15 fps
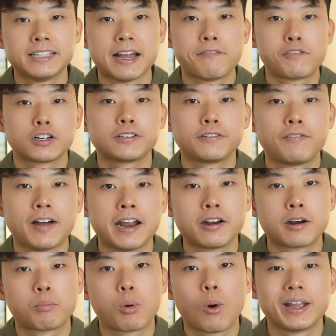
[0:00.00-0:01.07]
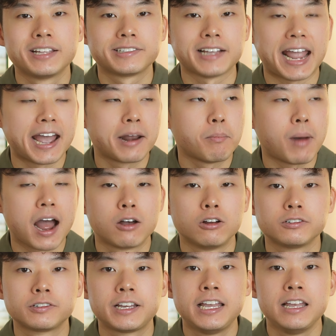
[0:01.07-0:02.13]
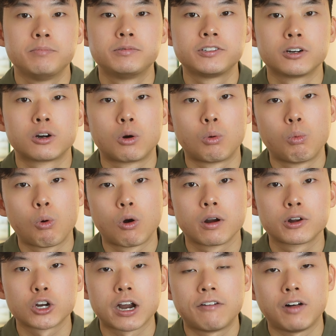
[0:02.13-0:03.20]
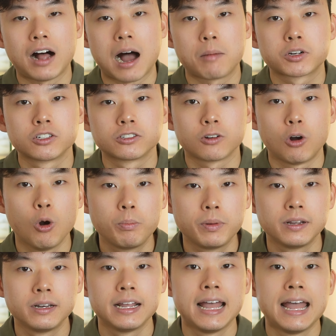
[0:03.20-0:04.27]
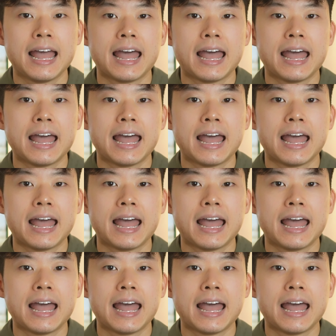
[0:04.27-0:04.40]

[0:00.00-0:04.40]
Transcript: diversifying your points and miles keeps your award travel options open,